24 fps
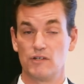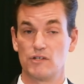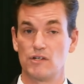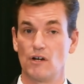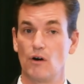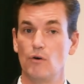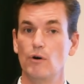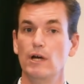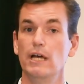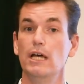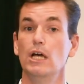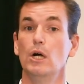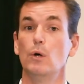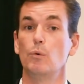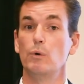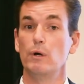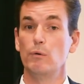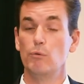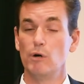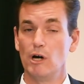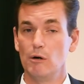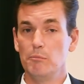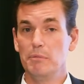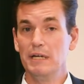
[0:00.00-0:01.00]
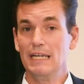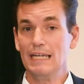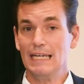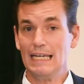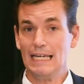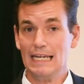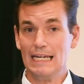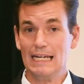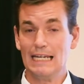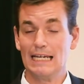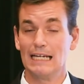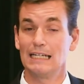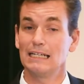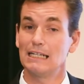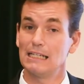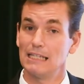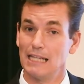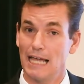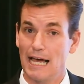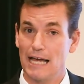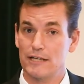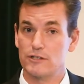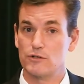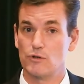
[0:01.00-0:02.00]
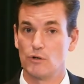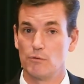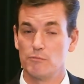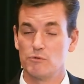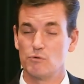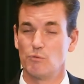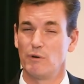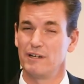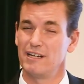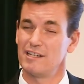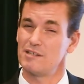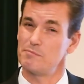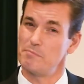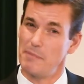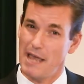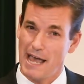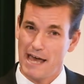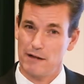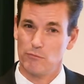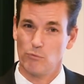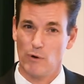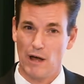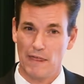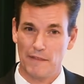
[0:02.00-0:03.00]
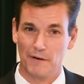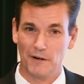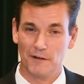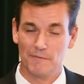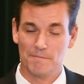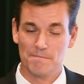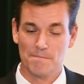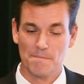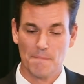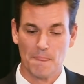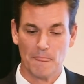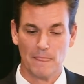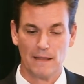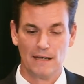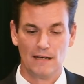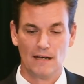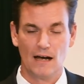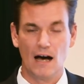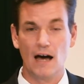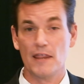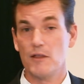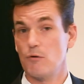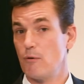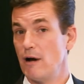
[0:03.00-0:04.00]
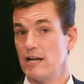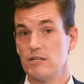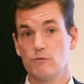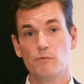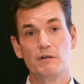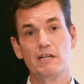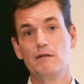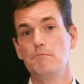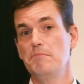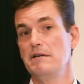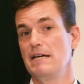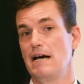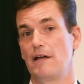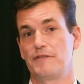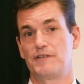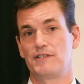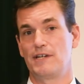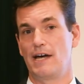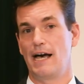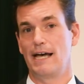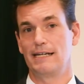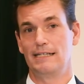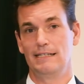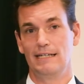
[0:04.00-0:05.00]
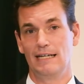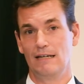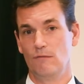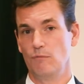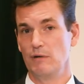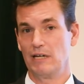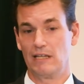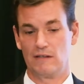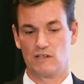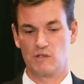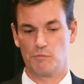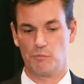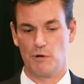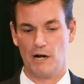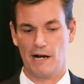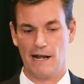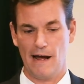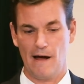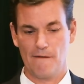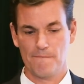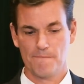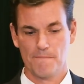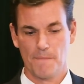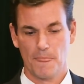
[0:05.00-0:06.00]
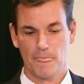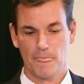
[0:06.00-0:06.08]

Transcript: So we will be eating in classrooms when it's bad weather. Otherwise, we can be outside and eat, we can spread out.